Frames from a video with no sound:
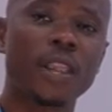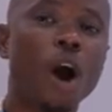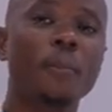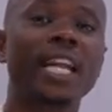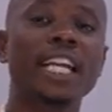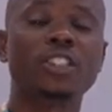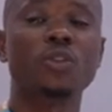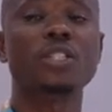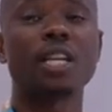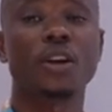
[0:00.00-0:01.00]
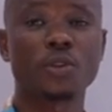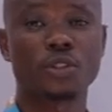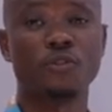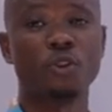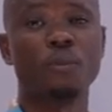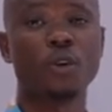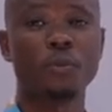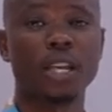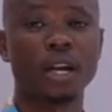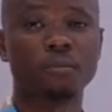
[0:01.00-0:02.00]
How many electrons are lost from
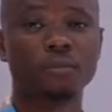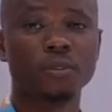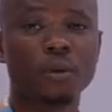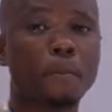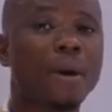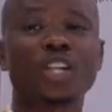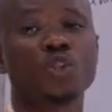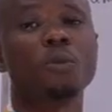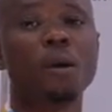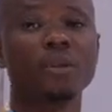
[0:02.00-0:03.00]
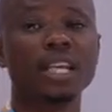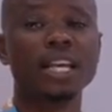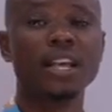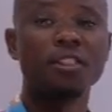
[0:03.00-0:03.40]
aluminum? Maximally,